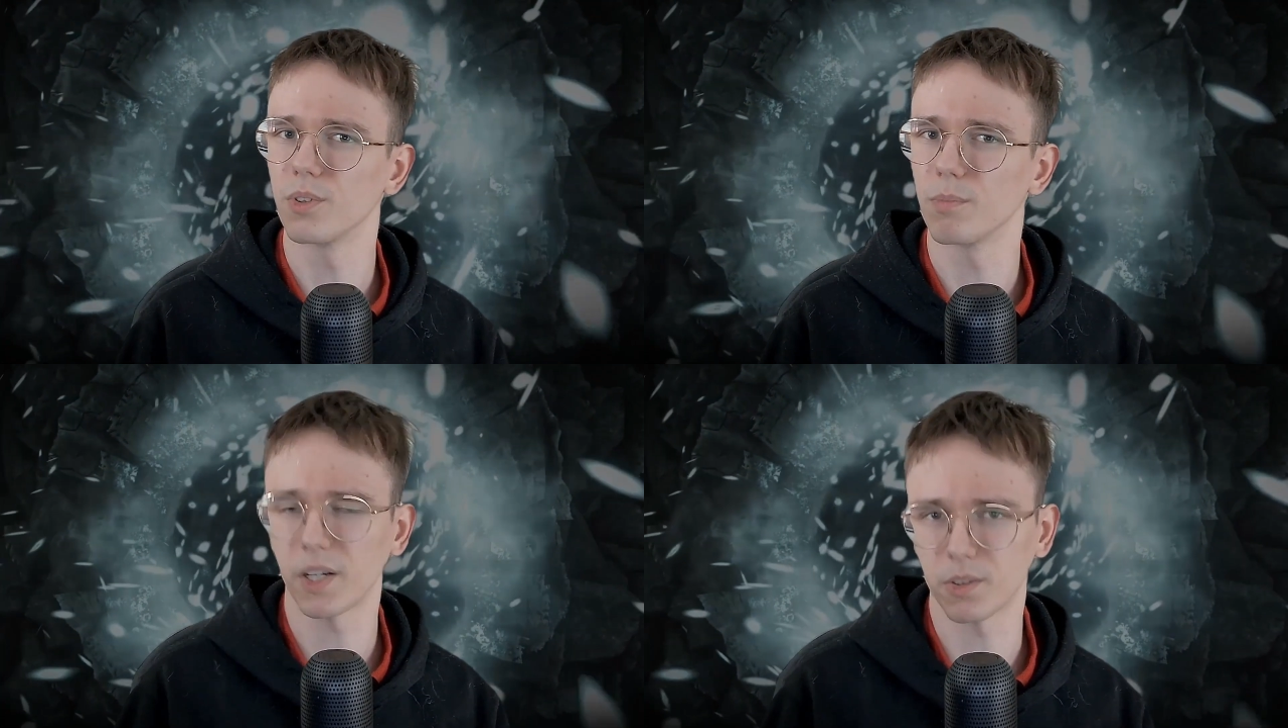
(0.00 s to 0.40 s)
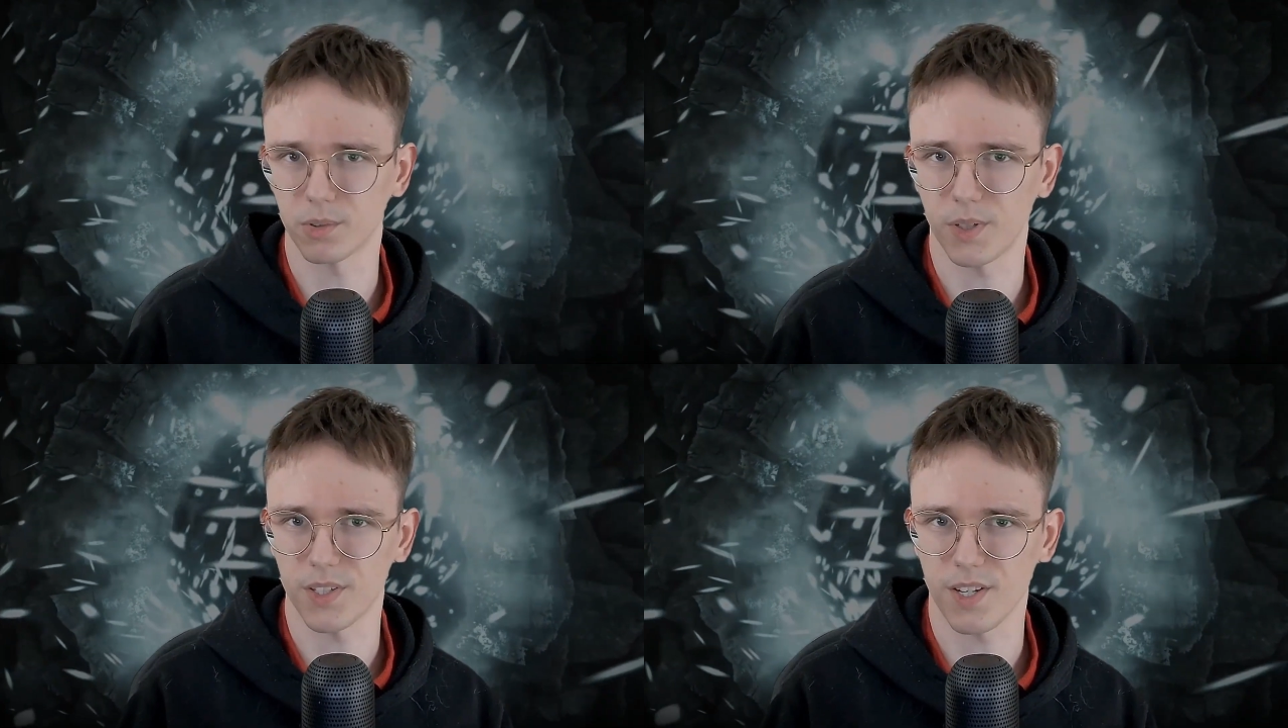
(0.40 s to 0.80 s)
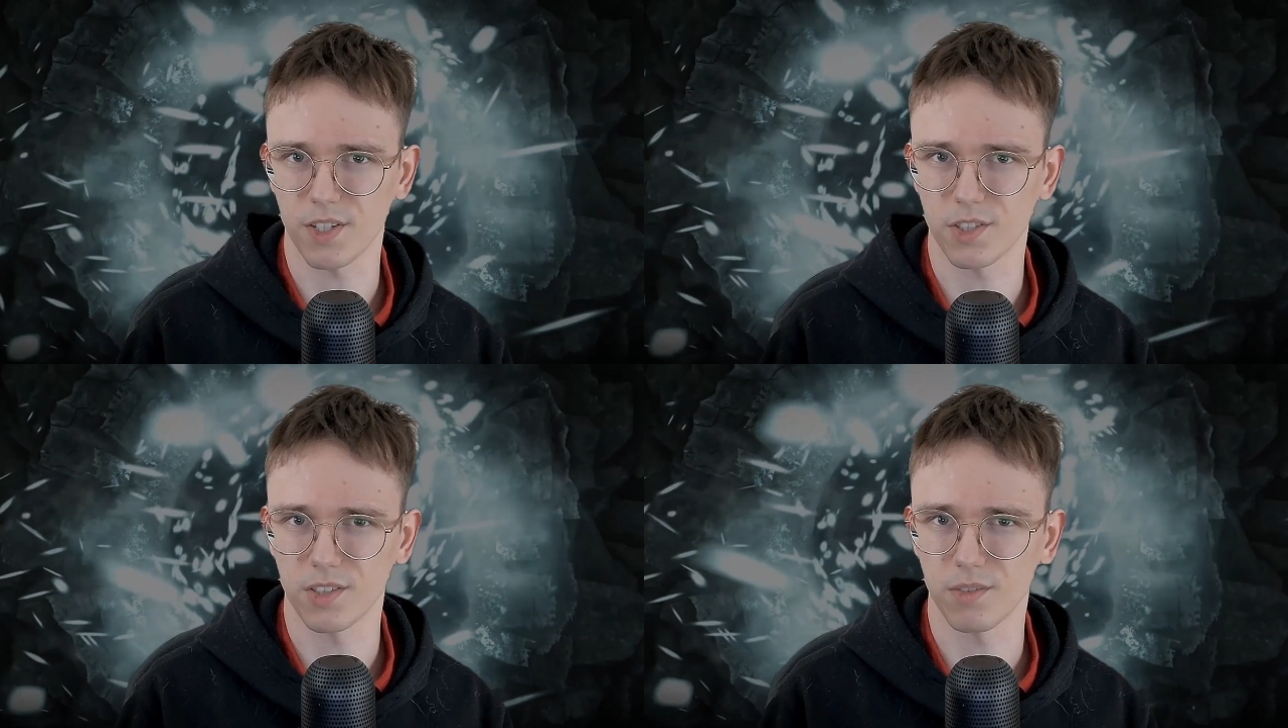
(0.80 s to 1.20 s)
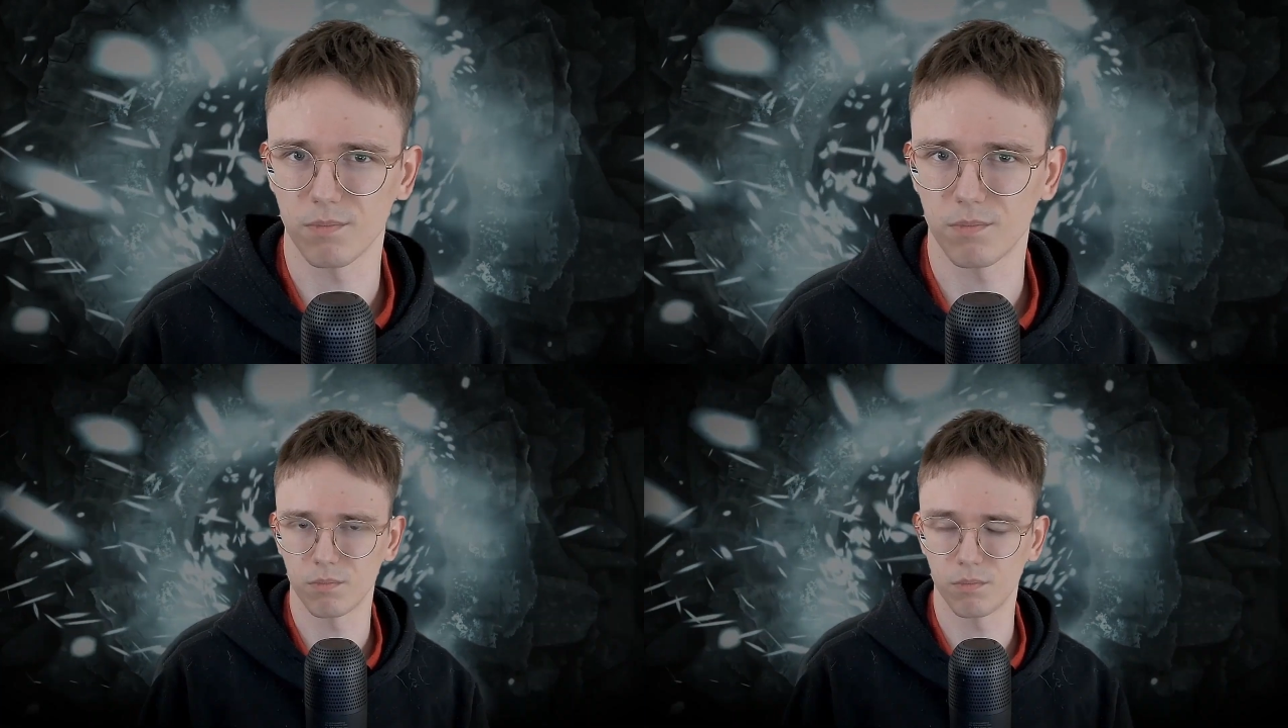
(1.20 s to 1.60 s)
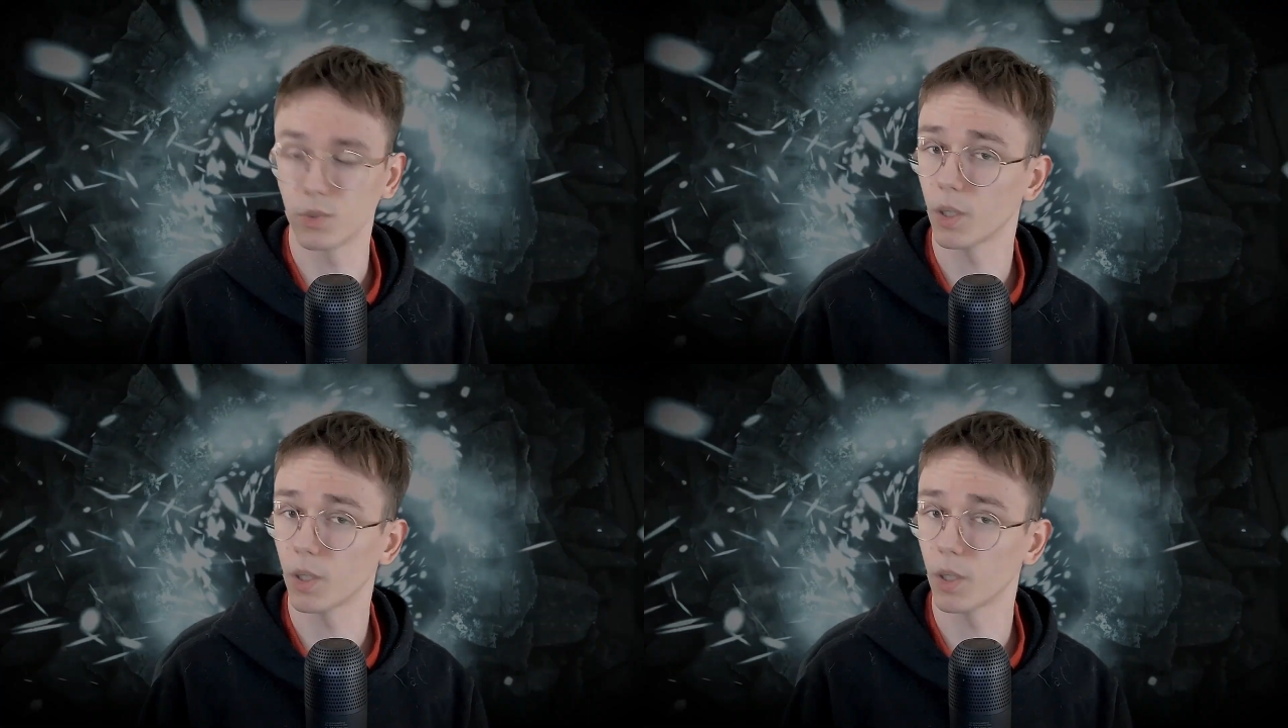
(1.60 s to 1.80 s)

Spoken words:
microtransactions. You can